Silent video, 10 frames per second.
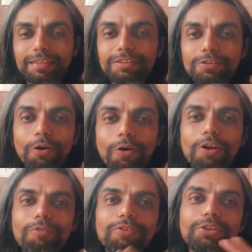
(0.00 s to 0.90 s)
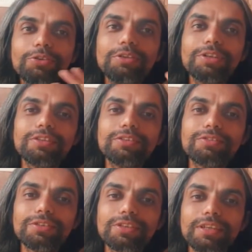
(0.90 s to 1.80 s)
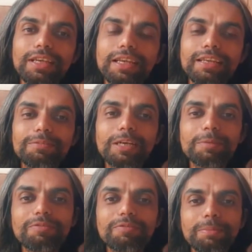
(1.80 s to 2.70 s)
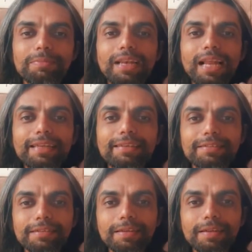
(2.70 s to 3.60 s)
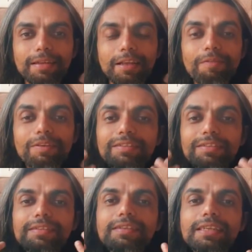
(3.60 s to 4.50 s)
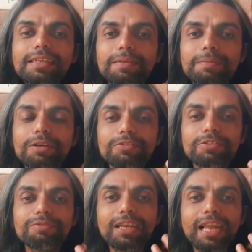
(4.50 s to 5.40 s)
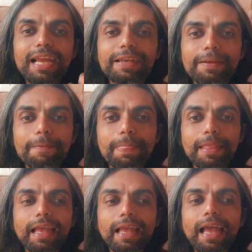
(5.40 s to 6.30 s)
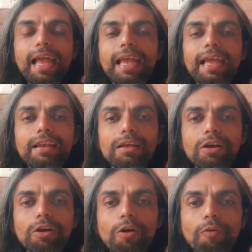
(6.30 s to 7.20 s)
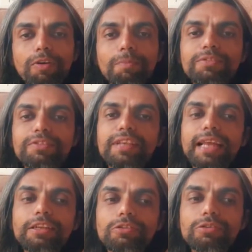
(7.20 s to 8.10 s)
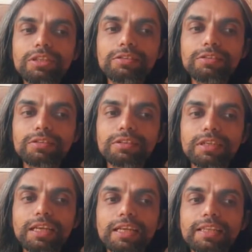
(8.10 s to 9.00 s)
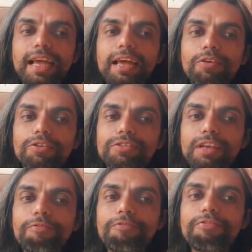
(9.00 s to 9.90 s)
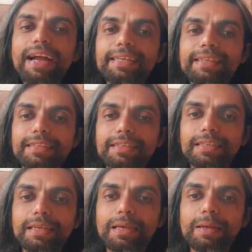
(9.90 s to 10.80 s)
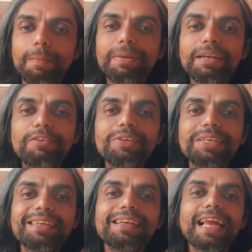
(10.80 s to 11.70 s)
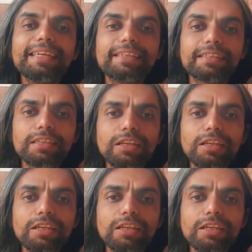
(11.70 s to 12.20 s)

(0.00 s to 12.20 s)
This whole of a universe is made up of some lights. We see because of the light. And from centuries, there was a fight between light.